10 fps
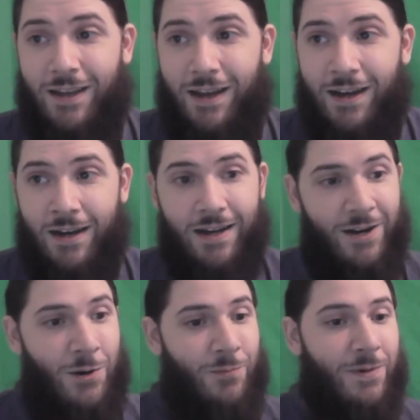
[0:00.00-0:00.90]
I
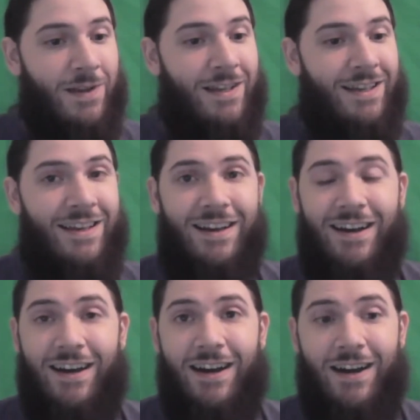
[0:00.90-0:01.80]
hope
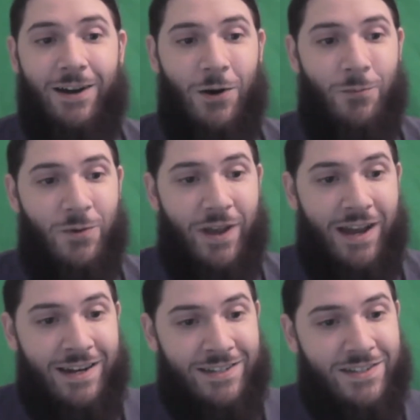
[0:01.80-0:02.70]
you
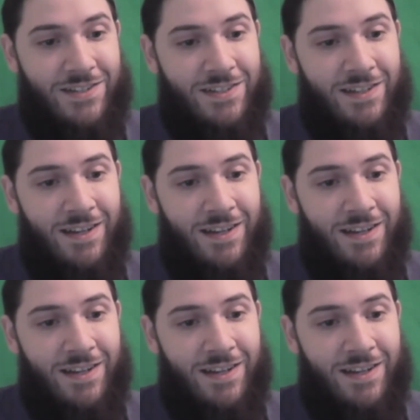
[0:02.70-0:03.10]
guys,